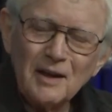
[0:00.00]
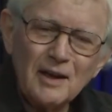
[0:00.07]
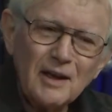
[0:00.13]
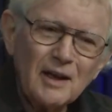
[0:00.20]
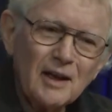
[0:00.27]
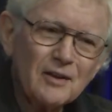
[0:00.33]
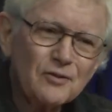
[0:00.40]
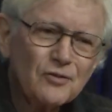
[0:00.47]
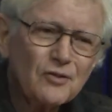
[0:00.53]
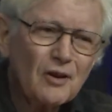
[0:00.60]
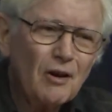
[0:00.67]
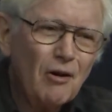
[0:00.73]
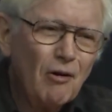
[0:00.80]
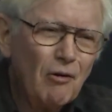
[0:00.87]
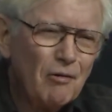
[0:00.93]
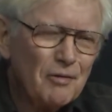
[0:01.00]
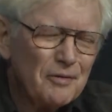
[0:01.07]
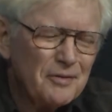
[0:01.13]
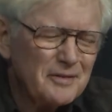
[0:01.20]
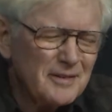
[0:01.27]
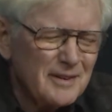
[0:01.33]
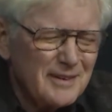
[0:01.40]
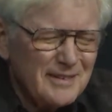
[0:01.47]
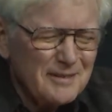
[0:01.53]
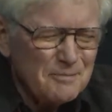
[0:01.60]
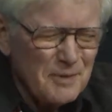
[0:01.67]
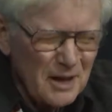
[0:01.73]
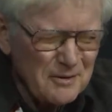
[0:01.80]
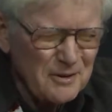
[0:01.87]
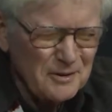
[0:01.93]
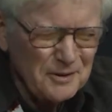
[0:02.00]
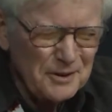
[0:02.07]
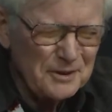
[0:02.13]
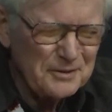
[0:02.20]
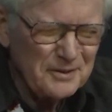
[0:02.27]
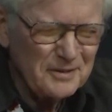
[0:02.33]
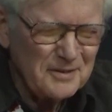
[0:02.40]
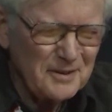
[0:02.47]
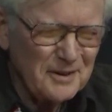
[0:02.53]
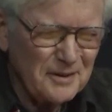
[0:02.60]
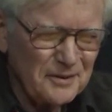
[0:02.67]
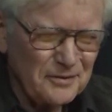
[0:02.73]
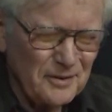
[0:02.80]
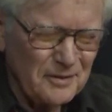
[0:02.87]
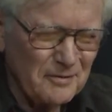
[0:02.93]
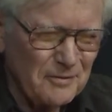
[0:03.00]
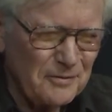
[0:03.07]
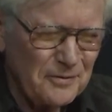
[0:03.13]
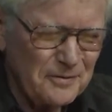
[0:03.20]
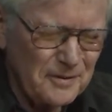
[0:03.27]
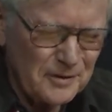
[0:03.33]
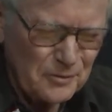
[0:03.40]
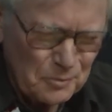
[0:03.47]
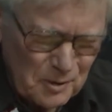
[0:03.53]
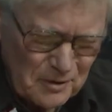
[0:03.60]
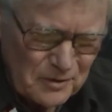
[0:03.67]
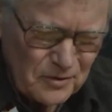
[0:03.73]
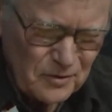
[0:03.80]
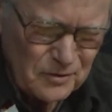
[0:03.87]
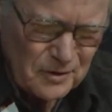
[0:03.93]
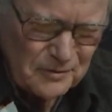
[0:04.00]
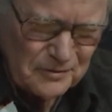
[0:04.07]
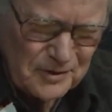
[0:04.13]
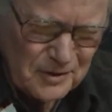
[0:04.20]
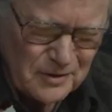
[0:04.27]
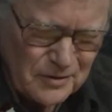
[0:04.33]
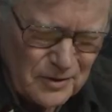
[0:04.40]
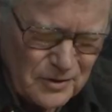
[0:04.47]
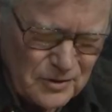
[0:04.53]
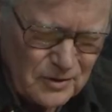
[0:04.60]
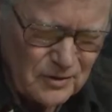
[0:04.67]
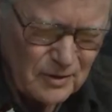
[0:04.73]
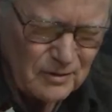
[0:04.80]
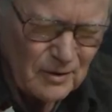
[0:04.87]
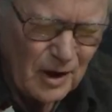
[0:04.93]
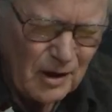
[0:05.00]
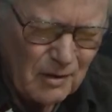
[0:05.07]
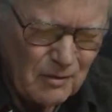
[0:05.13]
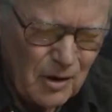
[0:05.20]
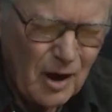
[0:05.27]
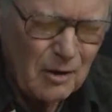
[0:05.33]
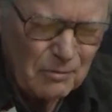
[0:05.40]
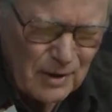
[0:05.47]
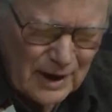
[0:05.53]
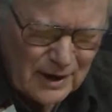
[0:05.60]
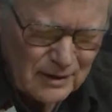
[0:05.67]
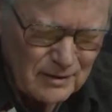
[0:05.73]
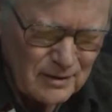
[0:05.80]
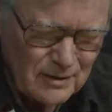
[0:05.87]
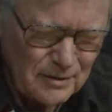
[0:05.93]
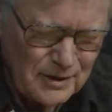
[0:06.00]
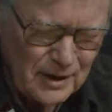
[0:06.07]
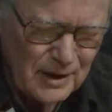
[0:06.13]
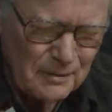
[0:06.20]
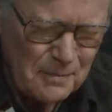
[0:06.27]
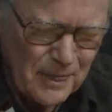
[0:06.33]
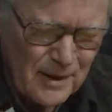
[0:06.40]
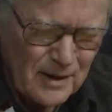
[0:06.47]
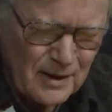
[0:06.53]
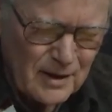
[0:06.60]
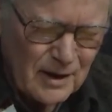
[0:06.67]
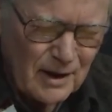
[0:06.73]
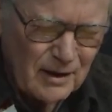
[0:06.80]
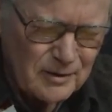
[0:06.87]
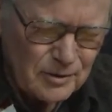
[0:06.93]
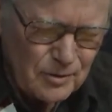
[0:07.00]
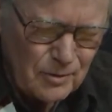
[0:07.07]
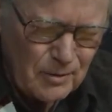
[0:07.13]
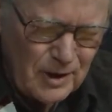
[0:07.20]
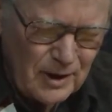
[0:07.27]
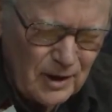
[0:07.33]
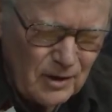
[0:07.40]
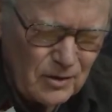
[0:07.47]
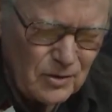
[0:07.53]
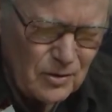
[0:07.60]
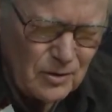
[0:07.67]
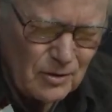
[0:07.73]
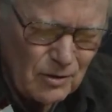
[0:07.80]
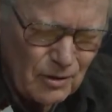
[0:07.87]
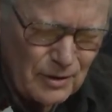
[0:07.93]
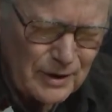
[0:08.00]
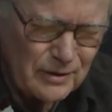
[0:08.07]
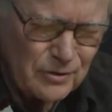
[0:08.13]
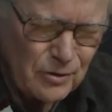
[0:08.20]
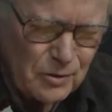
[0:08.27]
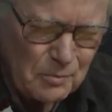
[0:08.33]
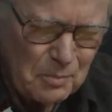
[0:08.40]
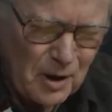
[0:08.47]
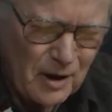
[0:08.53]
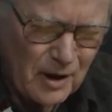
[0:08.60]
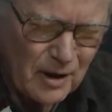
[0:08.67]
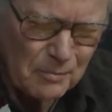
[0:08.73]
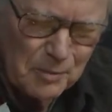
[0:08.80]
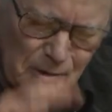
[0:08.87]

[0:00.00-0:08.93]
And so the mother looks at this and experiences her fears, and she says, oh, all right, okay, I'll agree to going to the park, but